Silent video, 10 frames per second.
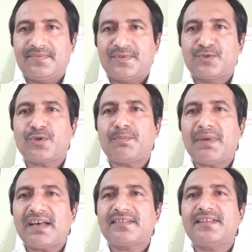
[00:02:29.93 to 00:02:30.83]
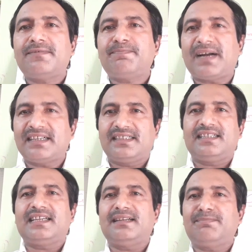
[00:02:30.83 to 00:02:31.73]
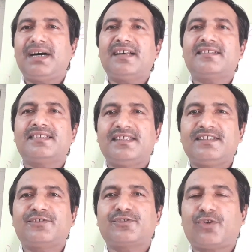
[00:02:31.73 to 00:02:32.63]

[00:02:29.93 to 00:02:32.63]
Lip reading: So massive particle, mass is